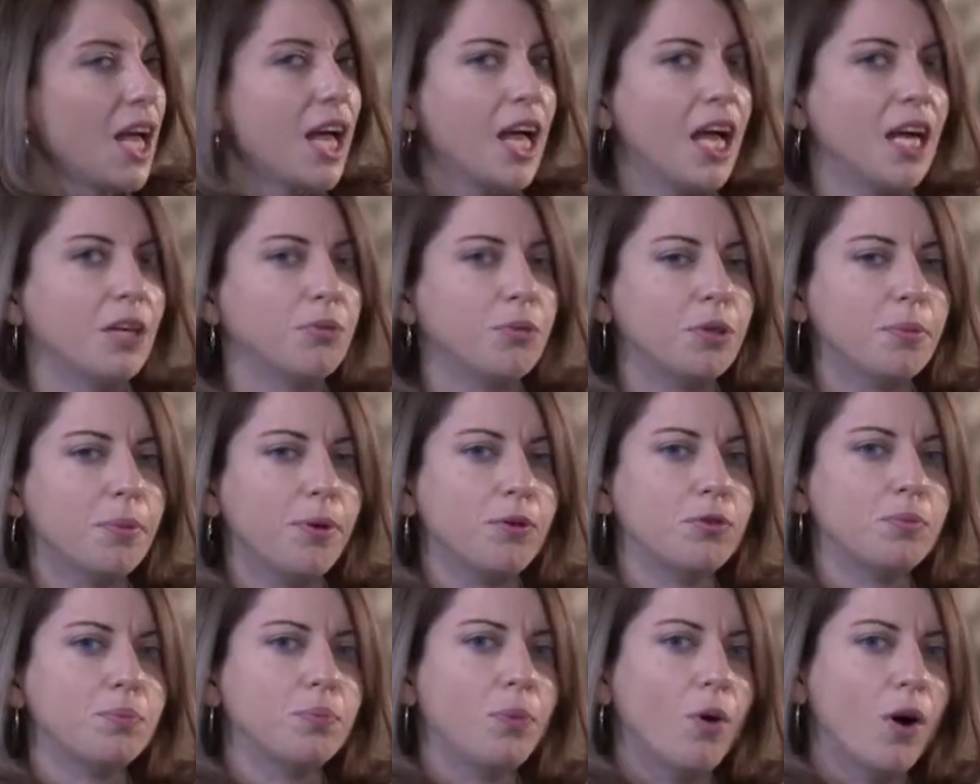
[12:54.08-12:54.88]
And what
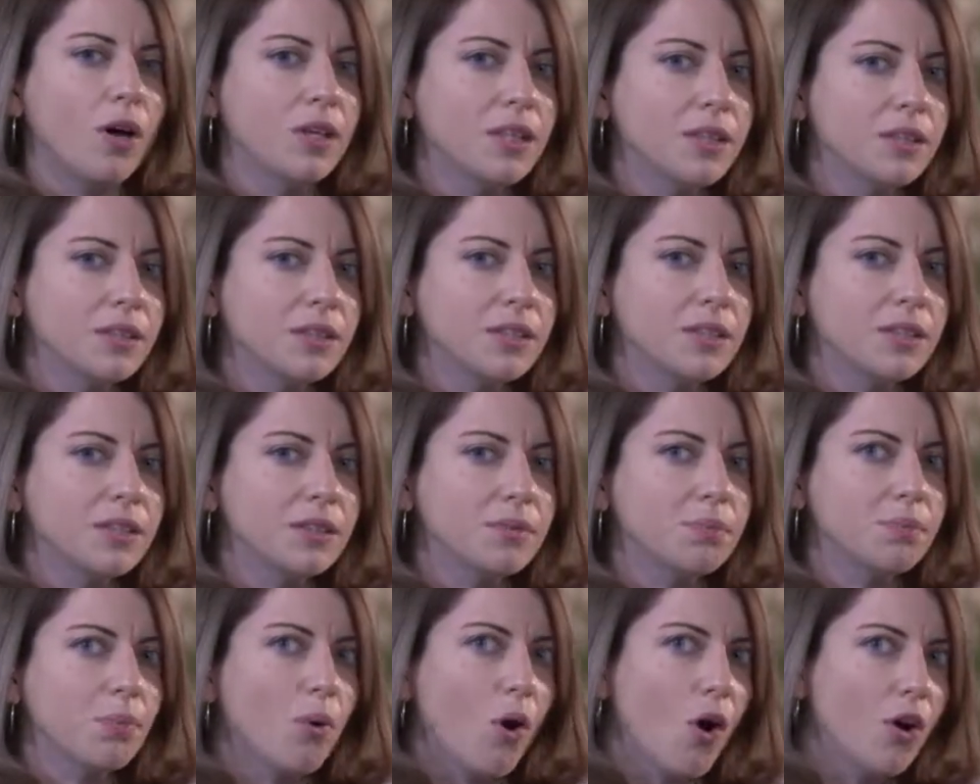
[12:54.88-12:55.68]
about bonus,
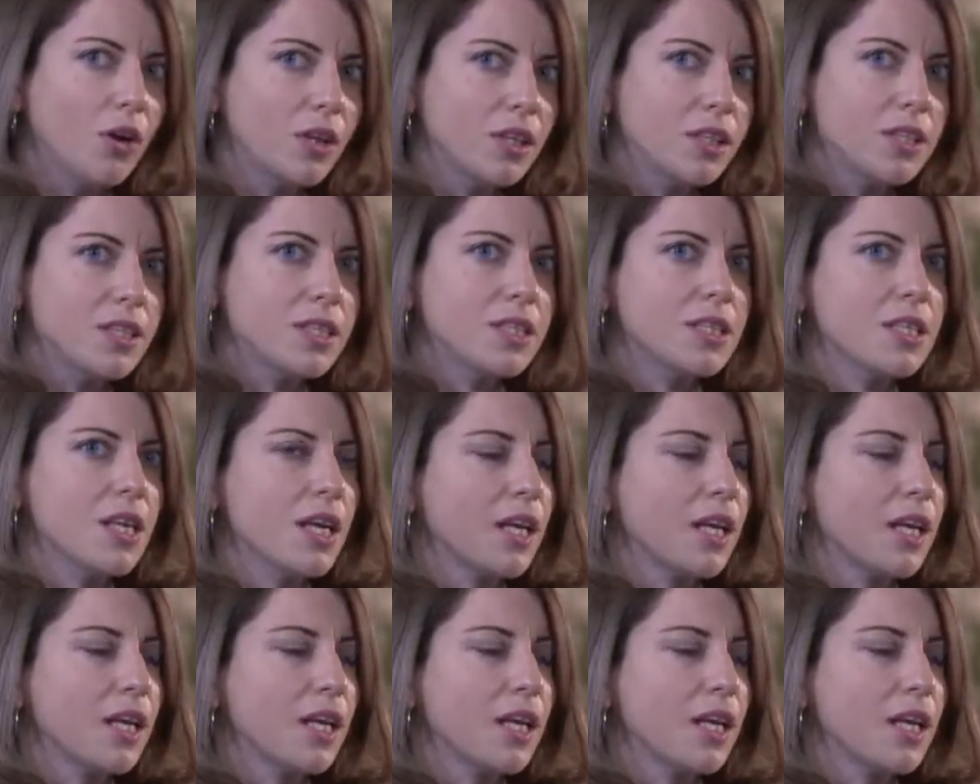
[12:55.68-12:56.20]
bonus